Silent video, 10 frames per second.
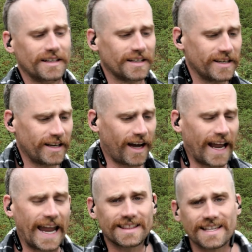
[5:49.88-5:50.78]

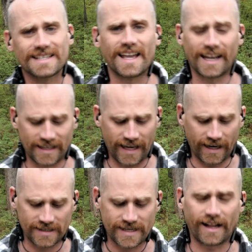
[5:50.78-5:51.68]
not hate this thing
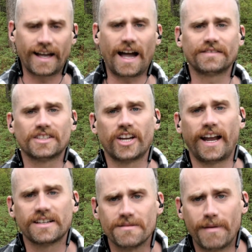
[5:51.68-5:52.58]
again until I have to
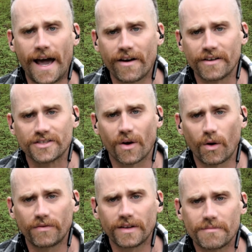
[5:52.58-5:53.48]
change the battery. So
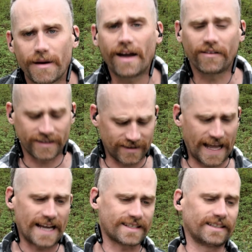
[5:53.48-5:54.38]
hopefully the batteries
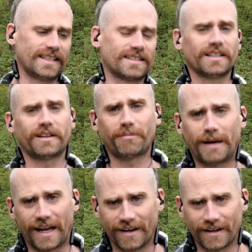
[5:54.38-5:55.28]
last at least a little bit.